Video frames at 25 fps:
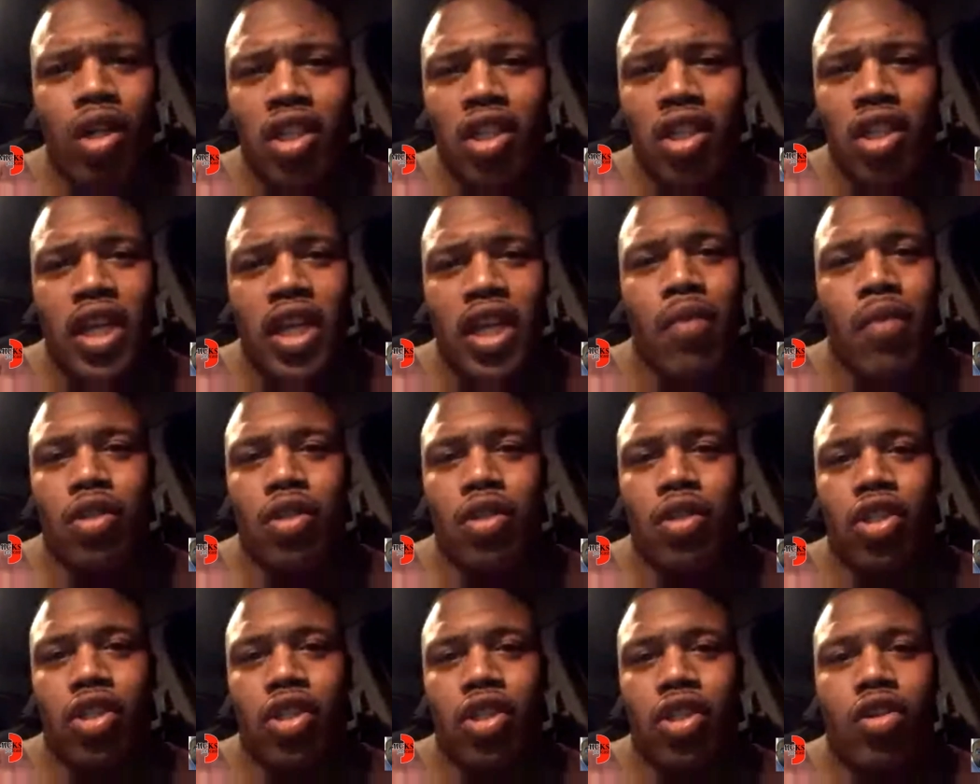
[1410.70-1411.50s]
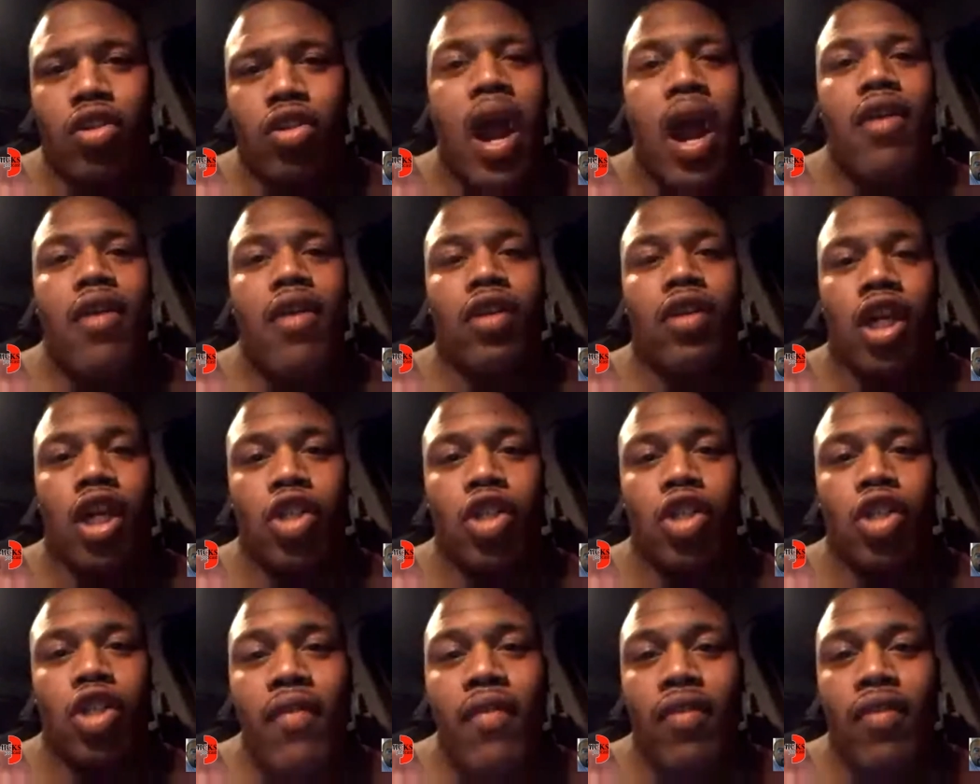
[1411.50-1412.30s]
the saint was
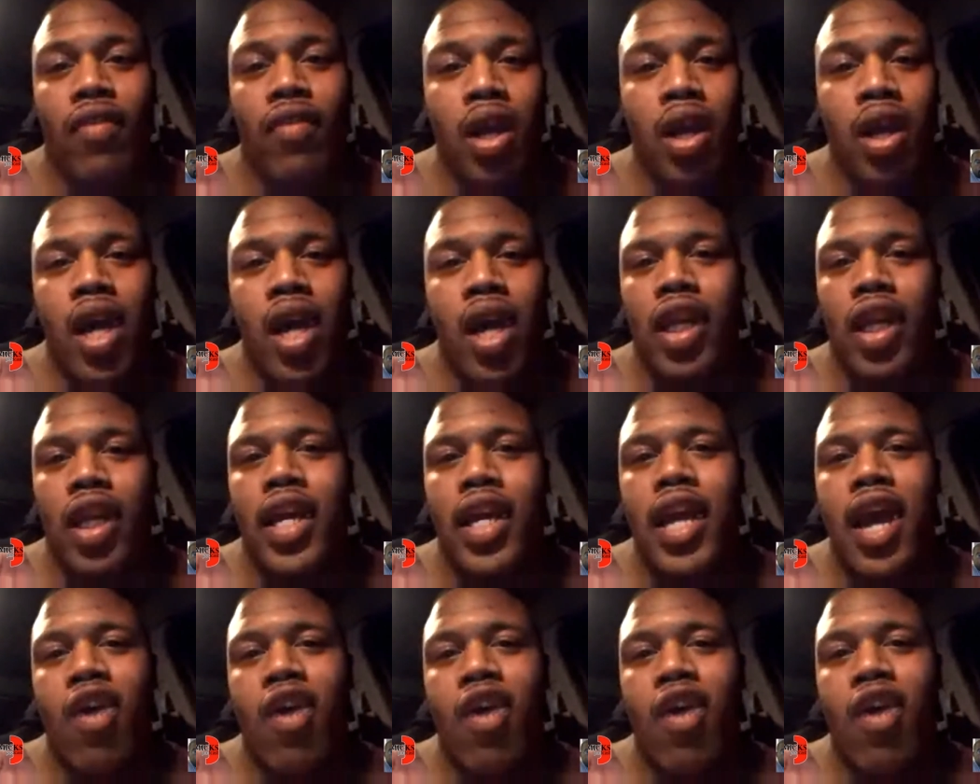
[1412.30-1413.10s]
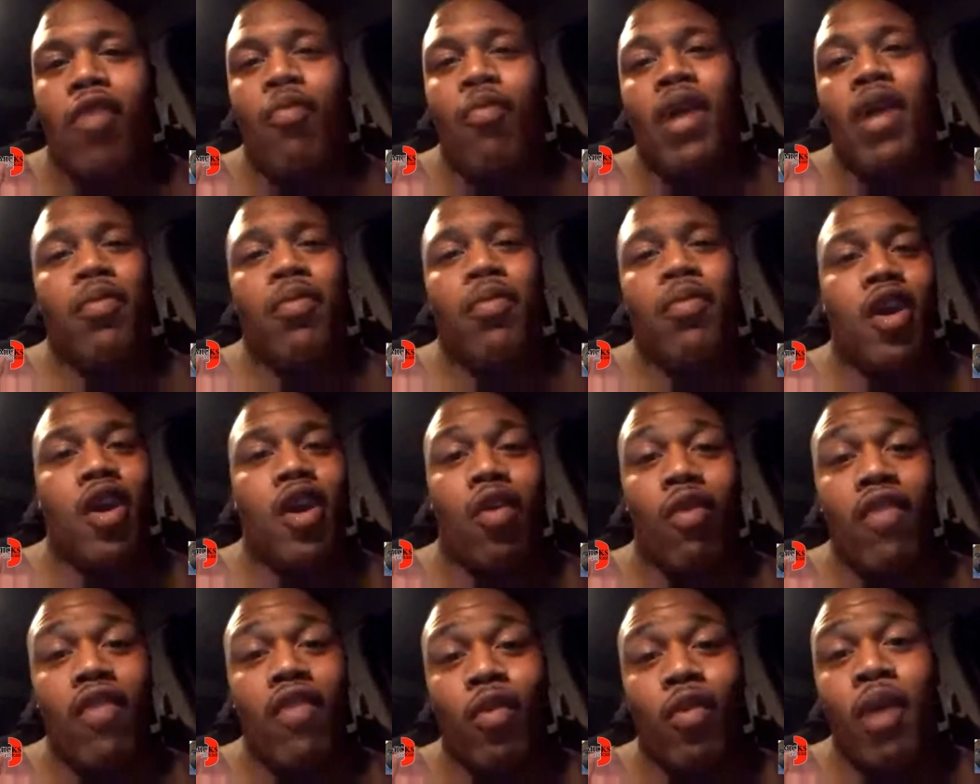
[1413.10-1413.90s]
traveling and he encountered a
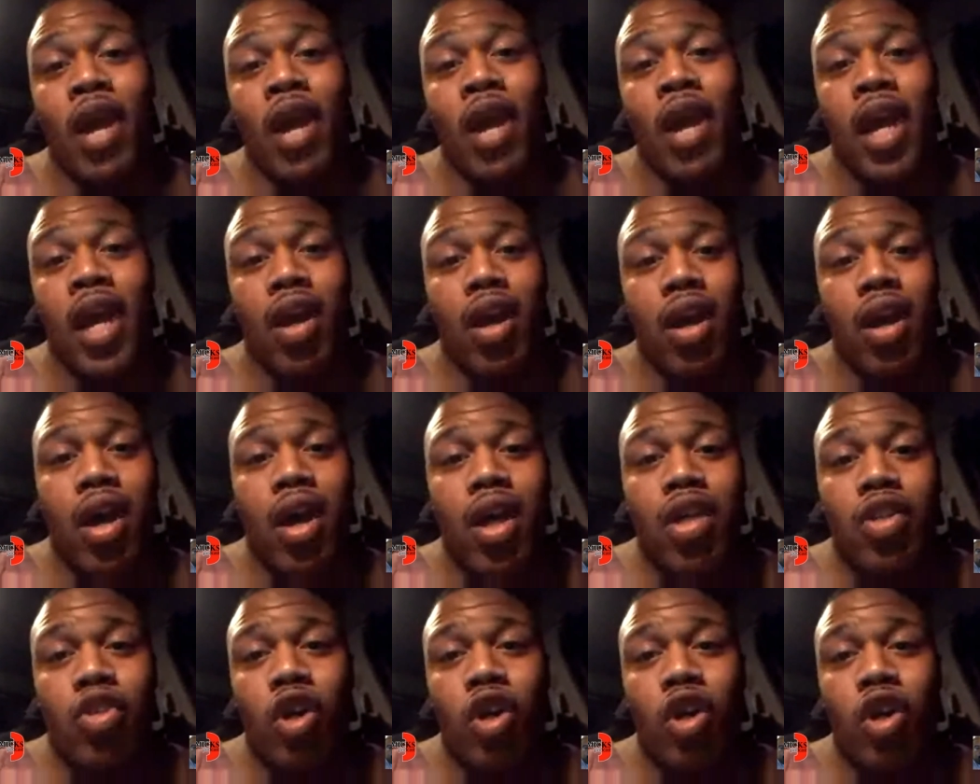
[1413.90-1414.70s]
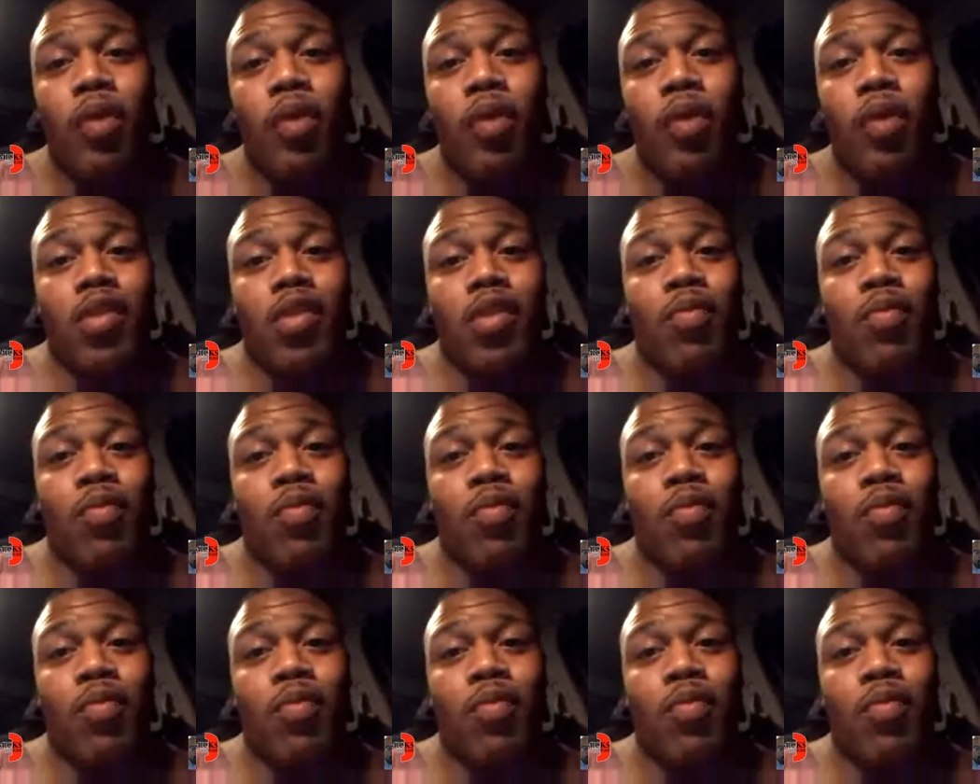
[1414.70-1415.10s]
baby on a riverbank. So he